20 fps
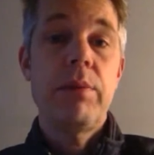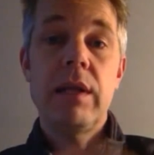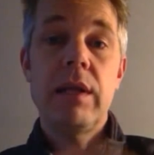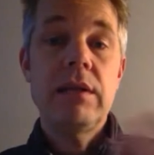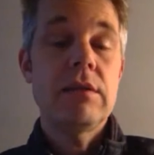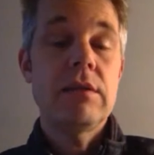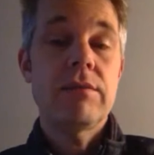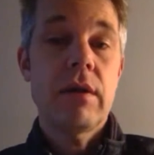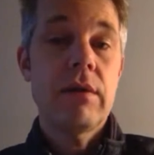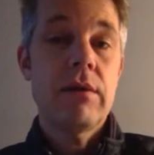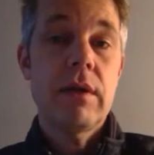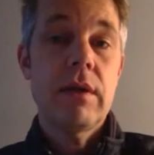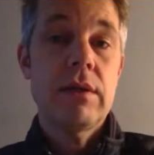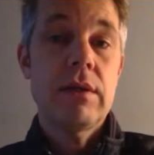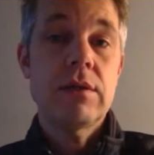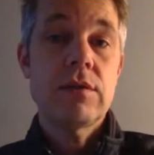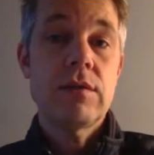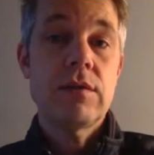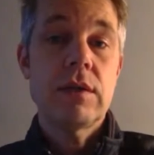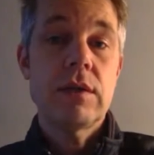are plenty of
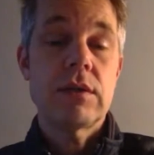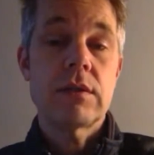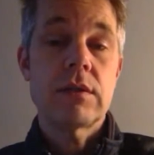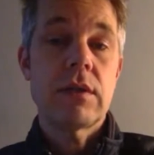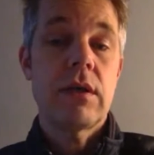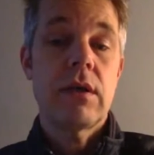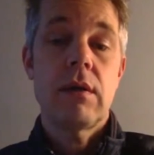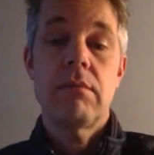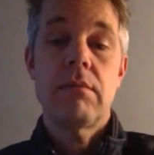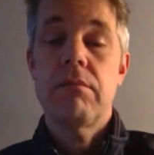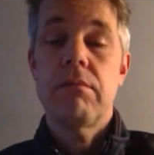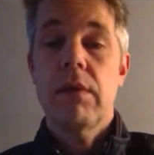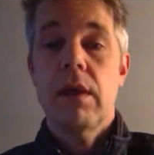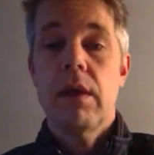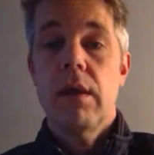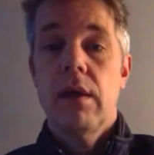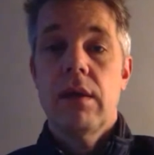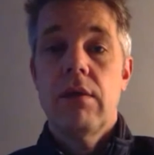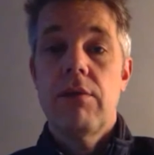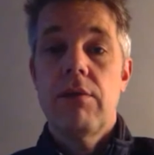other industries.
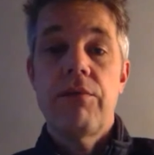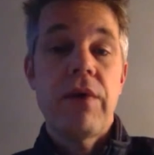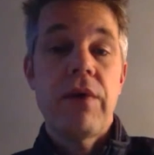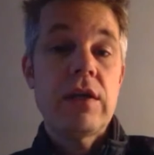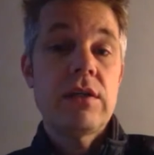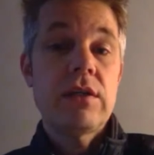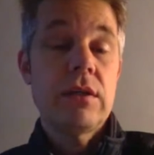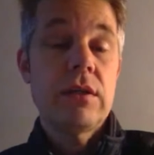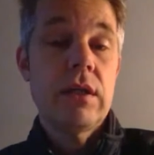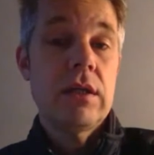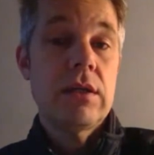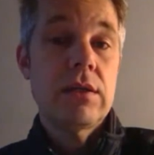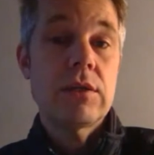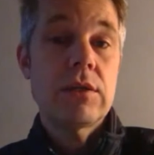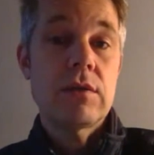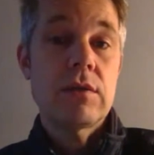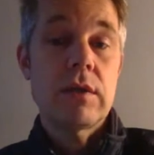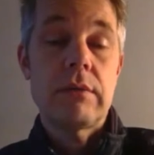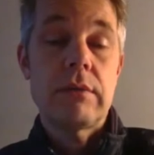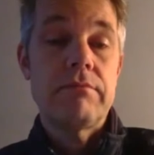The fashion
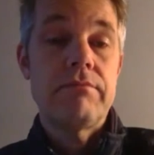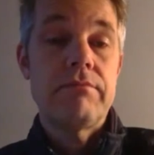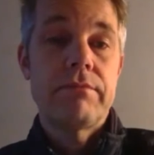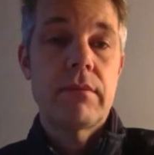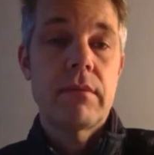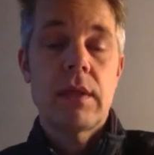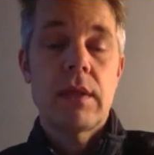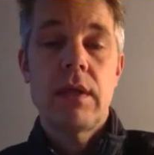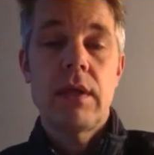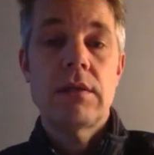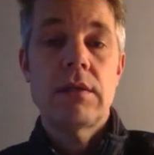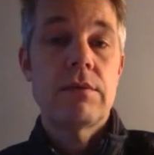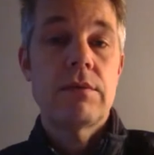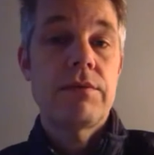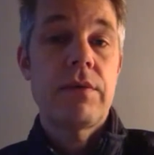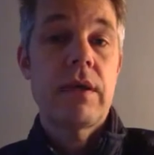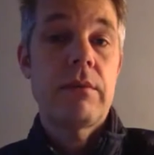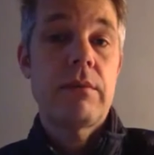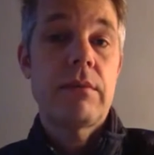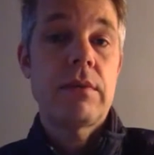industry
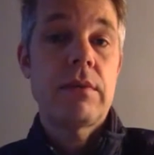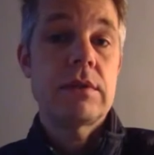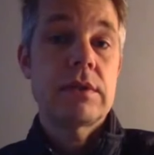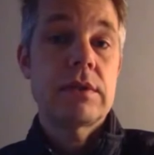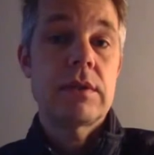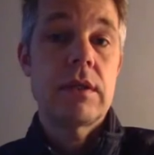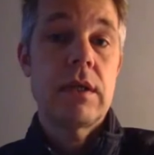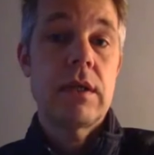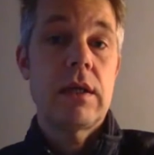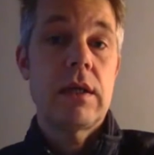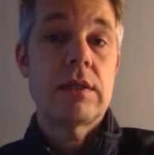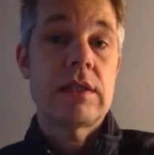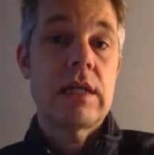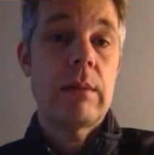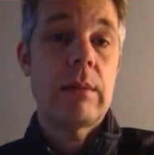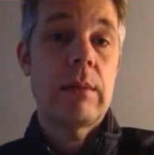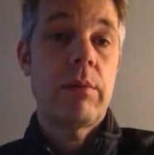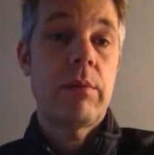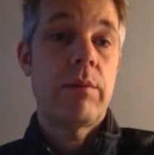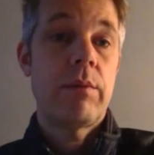is a famous
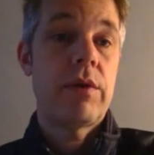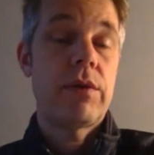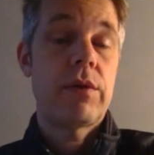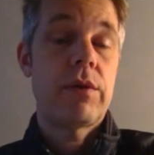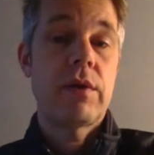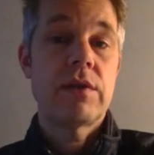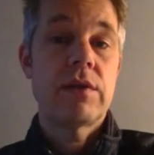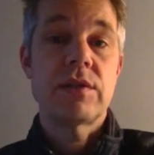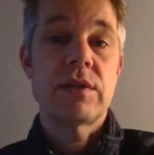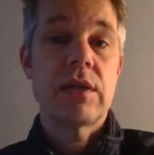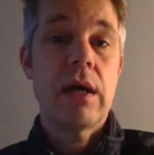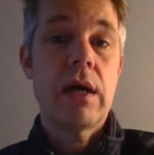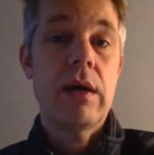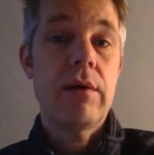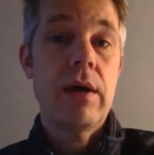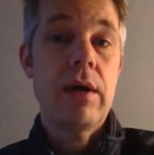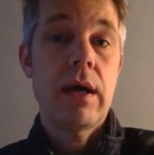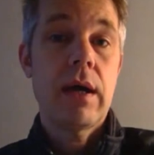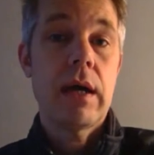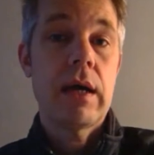example with
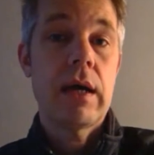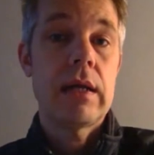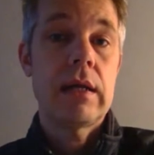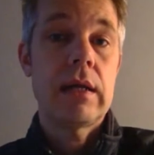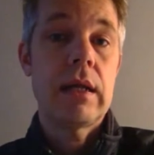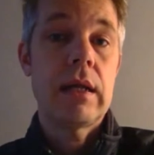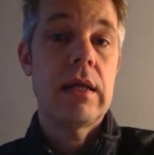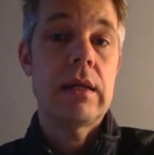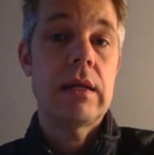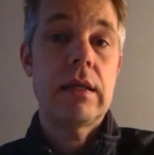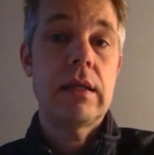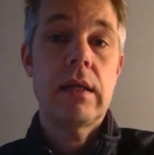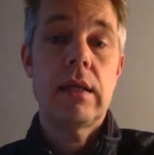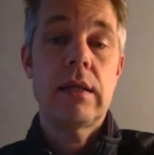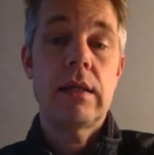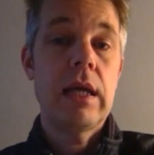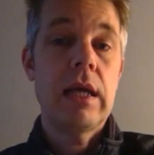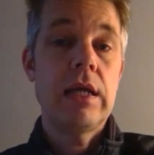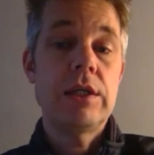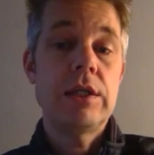Zara
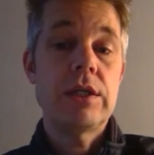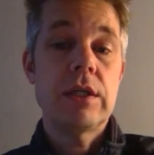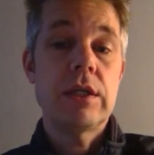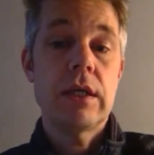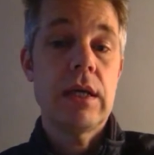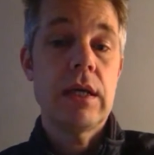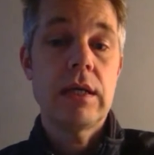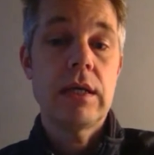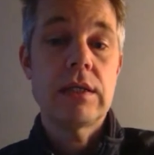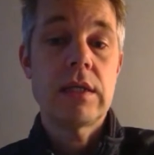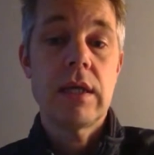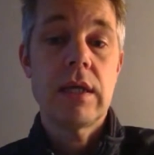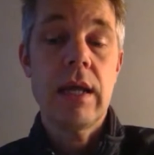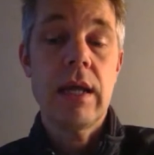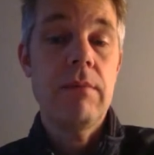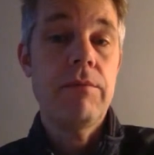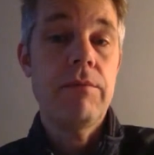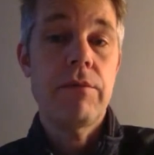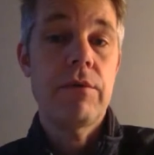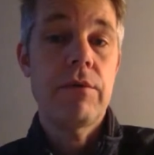and
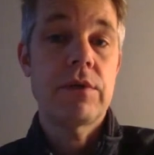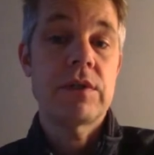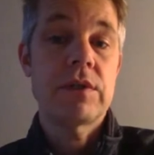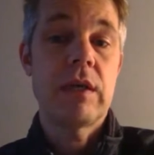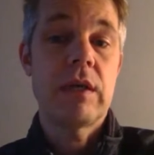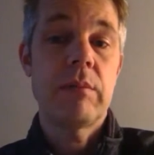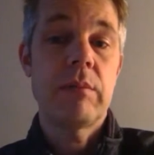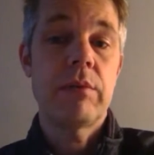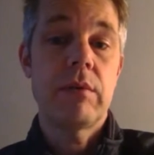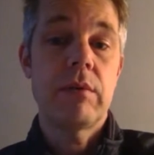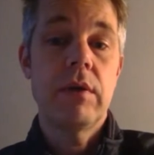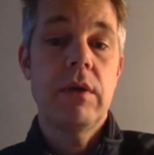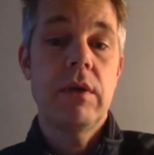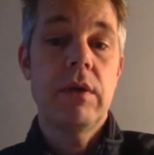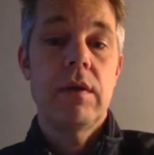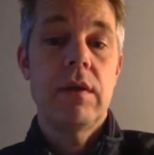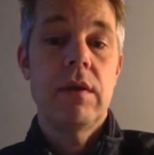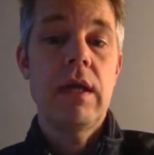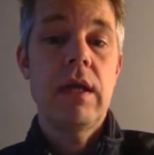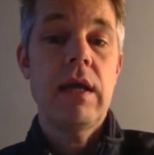H&M, for example.
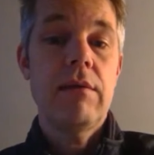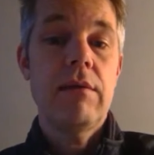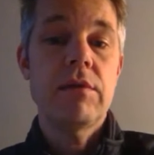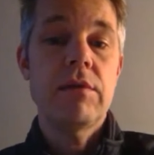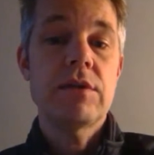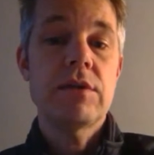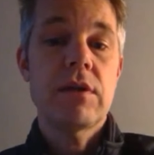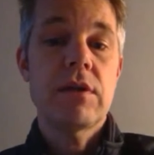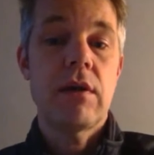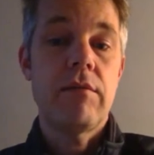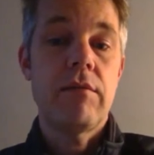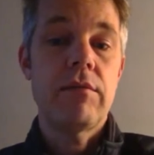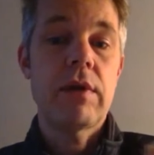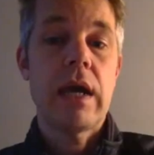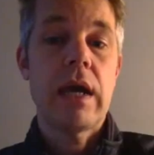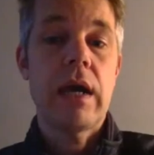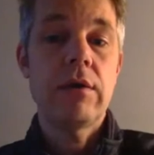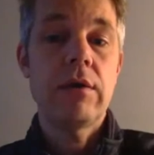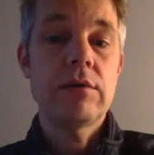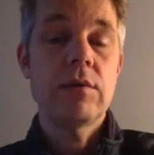They have
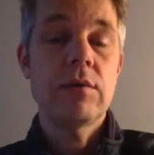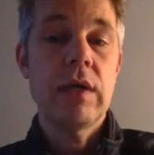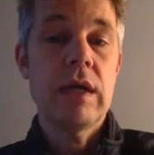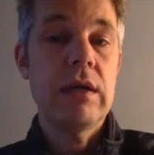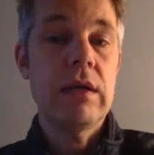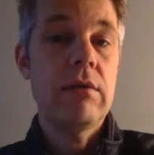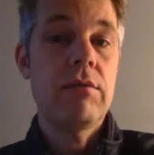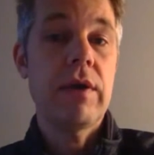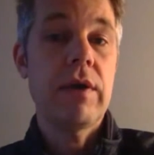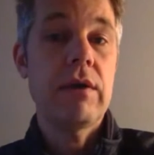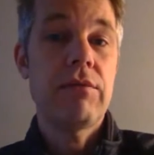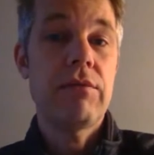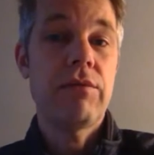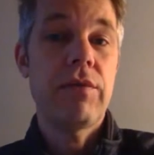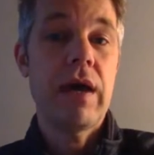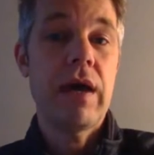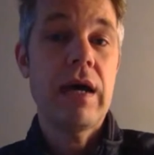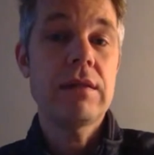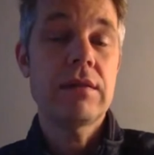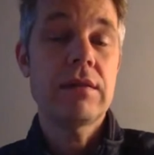discovered how to
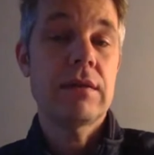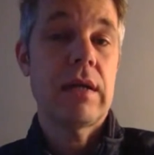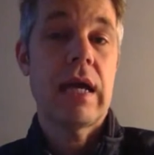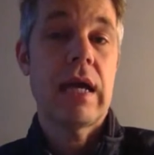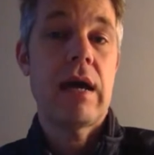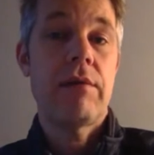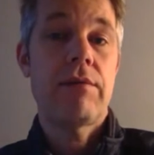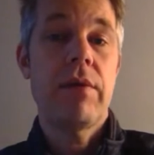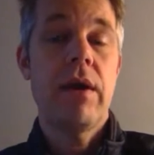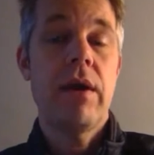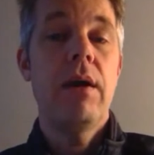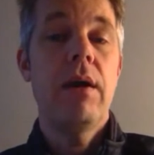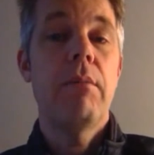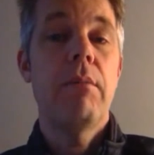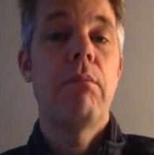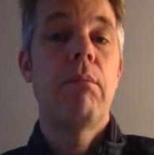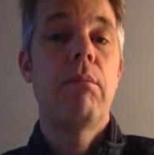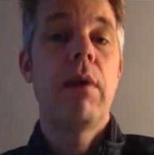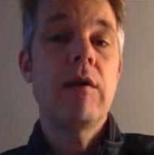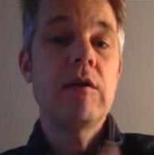innovate faster, have
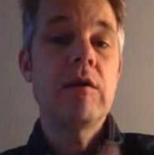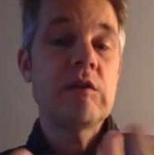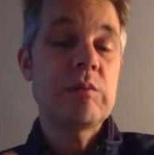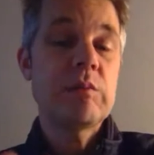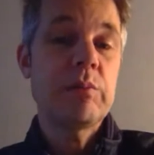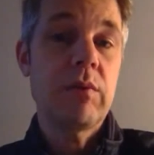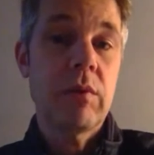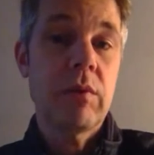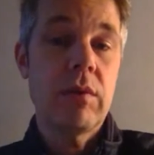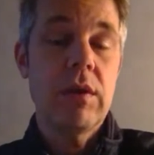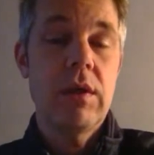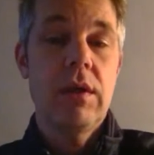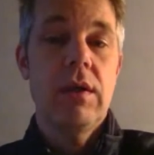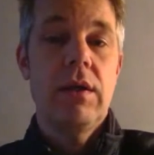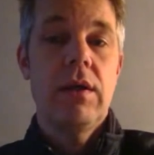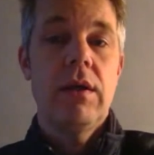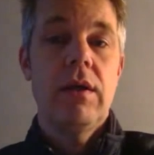multiple